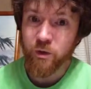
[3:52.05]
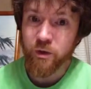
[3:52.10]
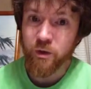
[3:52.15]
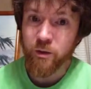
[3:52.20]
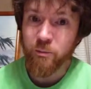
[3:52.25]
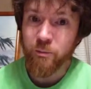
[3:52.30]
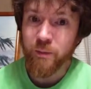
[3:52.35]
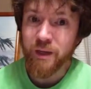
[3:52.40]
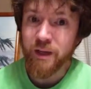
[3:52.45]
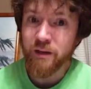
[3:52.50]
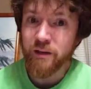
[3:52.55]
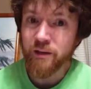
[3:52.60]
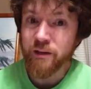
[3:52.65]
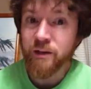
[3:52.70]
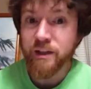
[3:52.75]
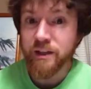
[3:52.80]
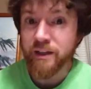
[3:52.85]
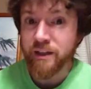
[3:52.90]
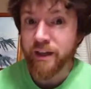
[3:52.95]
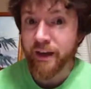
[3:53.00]
with a
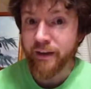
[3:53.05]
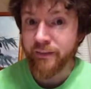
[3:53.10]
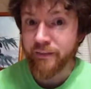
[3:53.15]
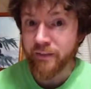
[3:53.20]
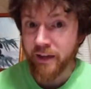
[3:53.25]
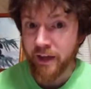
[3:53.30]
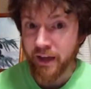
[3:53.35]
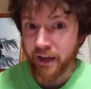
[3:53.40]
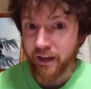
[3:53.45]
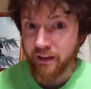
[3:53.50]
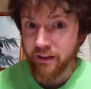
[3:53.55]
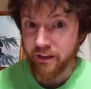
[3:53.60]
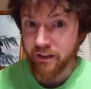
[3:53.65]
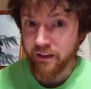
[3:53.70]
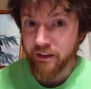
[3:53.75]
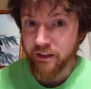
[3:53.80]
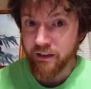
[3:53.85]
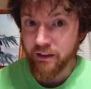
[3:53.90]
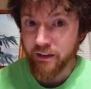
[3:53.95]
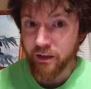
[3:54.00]
period at the
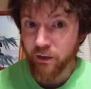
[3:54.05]
end.